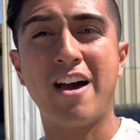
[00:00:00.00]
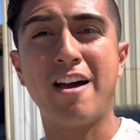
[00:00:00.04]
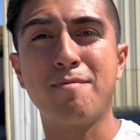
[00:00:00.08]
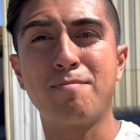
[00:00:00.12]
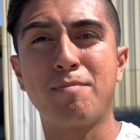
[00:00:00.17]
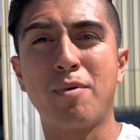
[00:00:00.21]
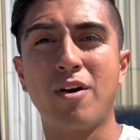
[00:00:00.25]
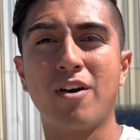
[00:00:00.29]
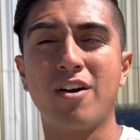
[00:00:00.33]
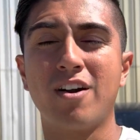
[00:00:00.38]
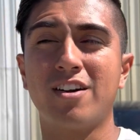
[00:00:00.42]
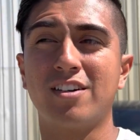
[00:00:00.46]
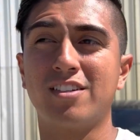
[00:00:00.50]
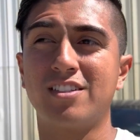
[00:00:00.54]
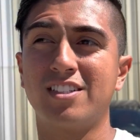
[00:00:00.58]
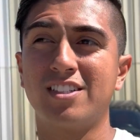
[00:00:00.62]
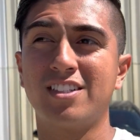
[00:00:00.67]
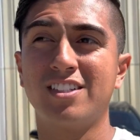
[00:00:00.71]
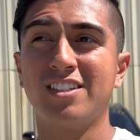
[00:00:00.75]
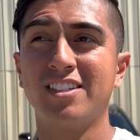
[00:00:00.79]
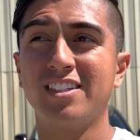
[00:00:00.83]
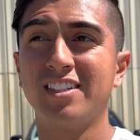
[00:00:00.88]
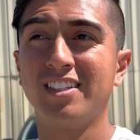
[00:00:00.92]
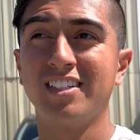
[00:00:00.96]

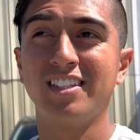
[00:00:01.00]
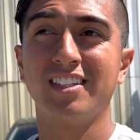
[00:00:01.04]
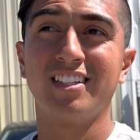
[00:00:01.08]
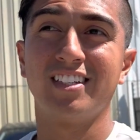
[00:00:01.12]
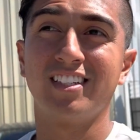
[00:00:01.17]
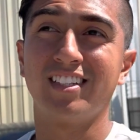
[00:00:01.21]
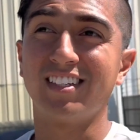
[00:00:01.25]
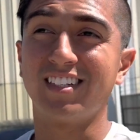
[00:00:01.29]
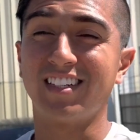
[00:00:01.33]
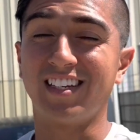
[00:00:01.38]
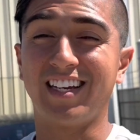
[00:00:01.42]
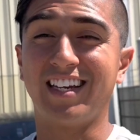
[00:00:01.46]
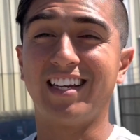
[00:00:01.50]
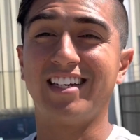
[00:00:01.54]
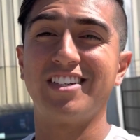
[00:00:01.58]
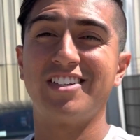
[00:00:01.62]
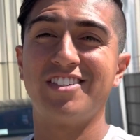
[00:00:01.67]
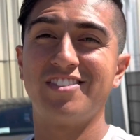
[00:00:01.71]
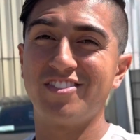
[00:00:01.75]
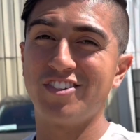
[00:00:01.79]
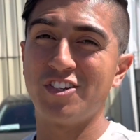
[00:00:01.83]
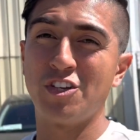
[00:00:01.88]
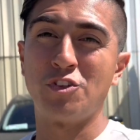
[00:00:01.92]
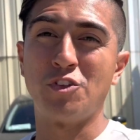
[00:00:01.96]
parts, and
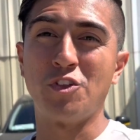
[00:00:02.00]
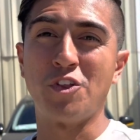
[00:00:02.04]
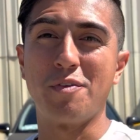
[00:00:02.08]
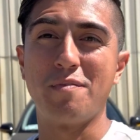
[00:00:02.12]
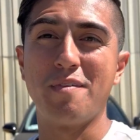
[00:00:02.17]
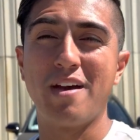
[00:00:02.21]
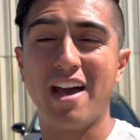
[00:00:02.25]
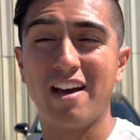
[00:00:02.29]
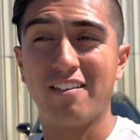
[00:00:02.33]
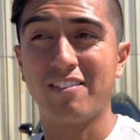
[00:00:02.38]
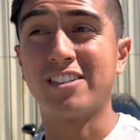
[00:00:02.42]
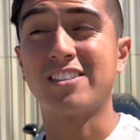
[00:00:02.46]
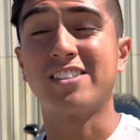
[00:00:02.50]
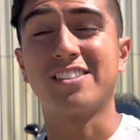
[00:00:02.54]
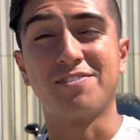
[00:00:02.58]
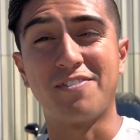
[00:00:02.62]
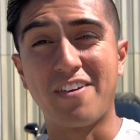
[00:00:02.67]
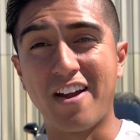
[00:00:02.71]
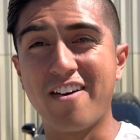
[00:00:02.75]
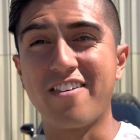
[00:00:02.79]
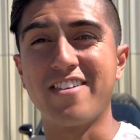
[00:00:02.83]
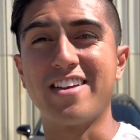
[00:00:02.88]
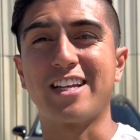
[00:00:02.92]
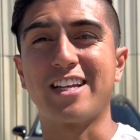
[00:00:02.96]
you do the math, it's very